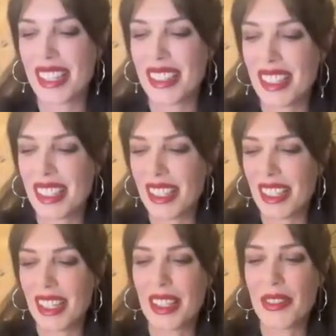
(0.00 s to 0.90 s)
And the
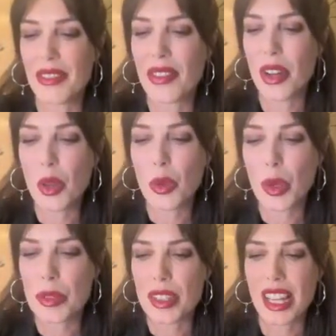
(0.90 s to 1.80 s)

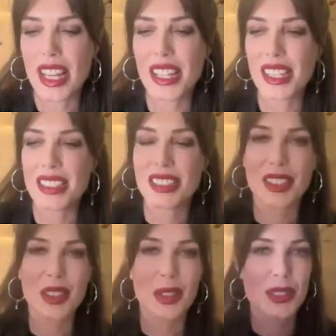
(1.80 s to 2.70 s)
follow-up to that is The
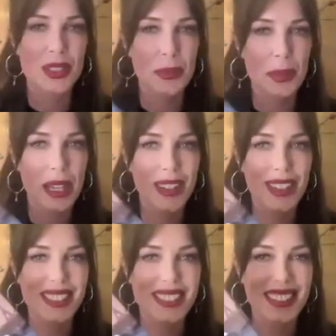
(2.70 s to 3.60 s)
Ghosts of
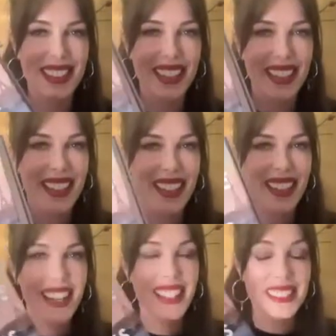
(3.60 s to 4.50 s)
Paris.
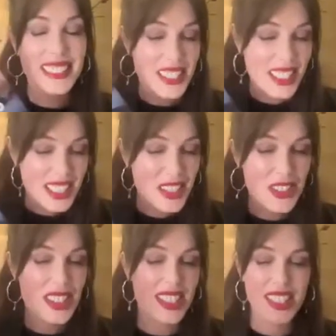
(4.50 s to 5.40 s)
And it's actually
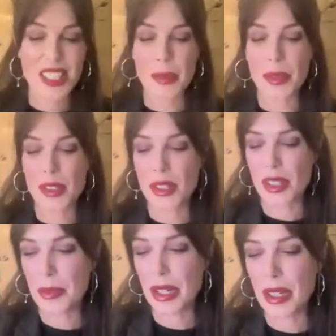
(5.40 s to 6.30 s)
interesting, Jim, to
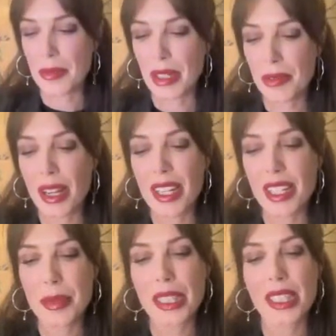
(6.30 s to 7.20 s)
talk about my
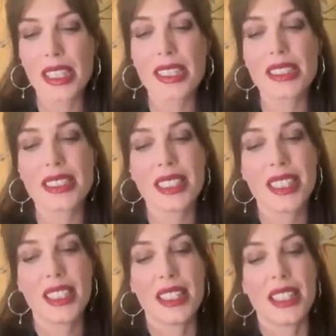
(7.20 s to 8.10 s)
writing, because
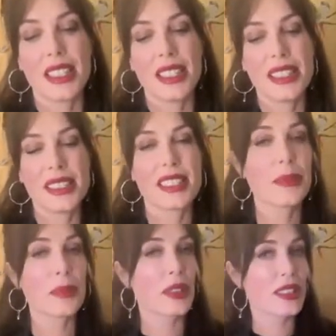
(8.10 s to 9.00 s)
this
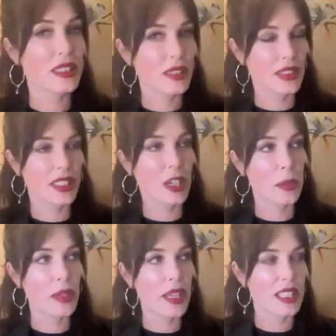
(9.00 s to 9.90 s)
experience of
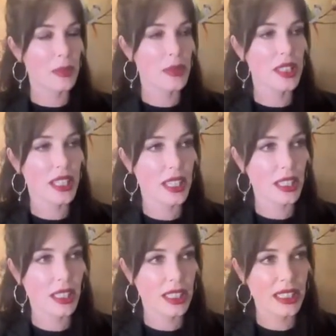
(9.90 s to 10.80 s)
CRPS,
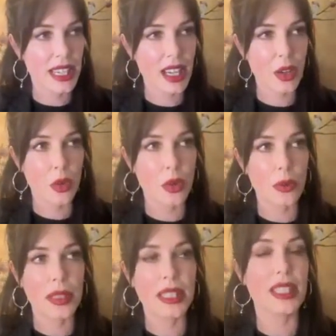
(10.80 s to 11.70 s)
particularly now
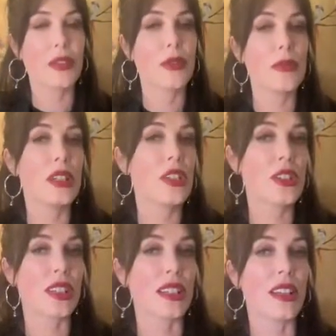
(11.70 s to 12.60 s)
being in
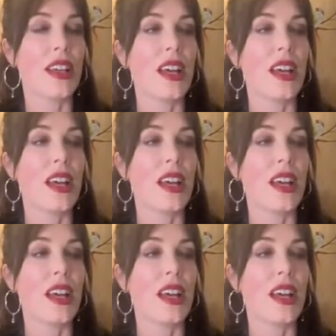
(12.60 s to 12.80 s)
remission,